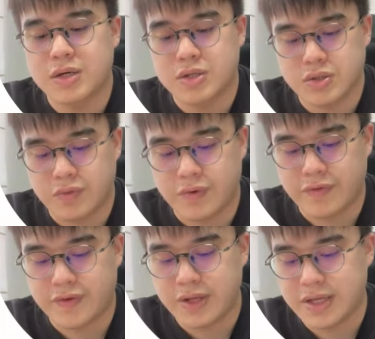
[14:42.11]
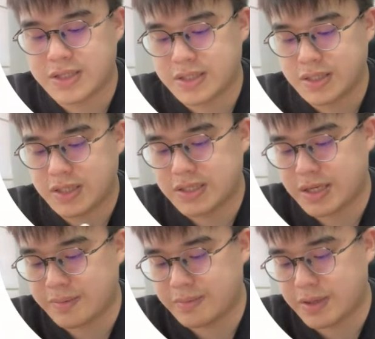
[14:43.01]
So with this
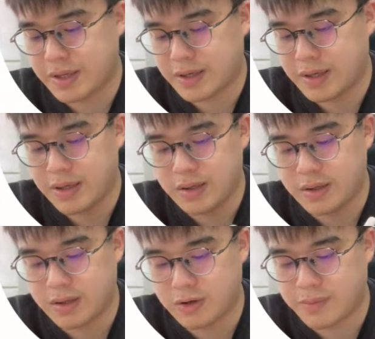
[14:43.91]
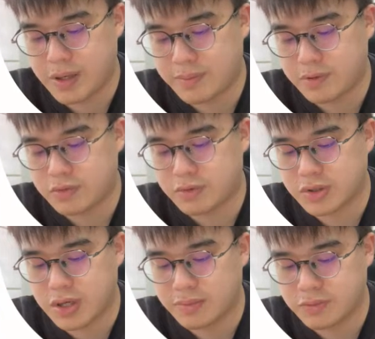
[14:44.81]
step taken, you'll be able to
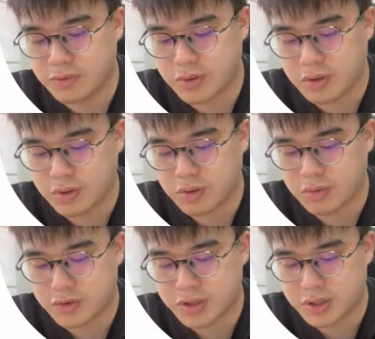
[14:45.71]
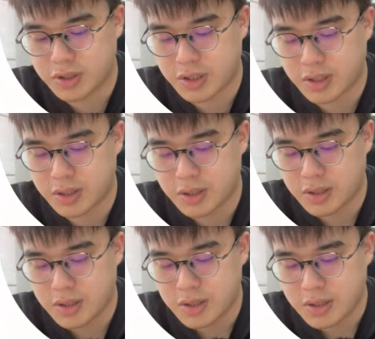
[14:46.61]
come to a conclusion that
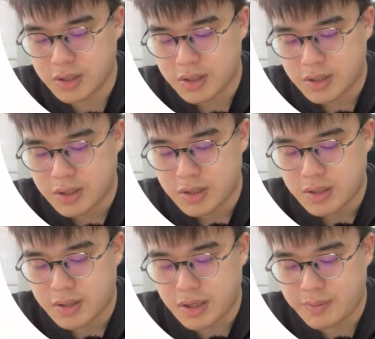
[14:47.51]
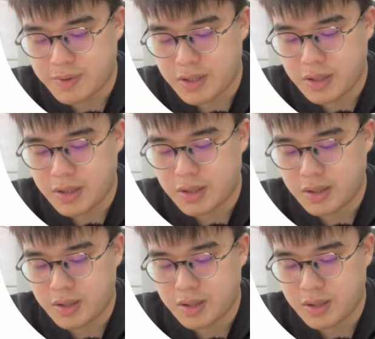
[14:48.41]
12b